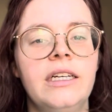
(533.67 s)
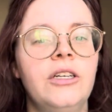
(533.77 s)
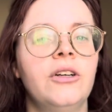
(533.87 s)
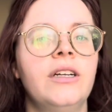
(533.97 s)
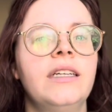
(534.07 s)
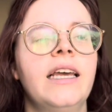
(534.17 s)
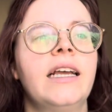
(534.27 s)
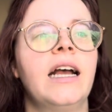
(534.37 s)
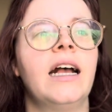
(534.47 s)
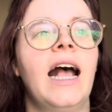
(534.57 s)
in
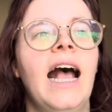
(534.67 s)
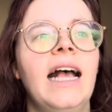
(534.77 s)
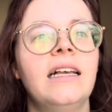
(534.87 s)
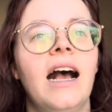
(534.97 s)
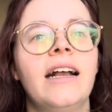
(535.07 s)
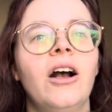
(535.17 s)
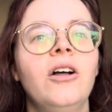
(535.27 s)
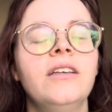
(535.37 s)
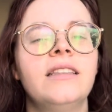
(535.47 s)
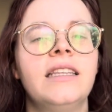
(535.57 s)
like a I
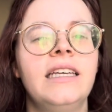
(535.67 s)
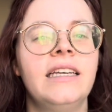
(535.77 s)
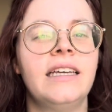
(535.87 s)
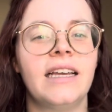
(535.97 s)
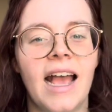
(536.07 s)
call it the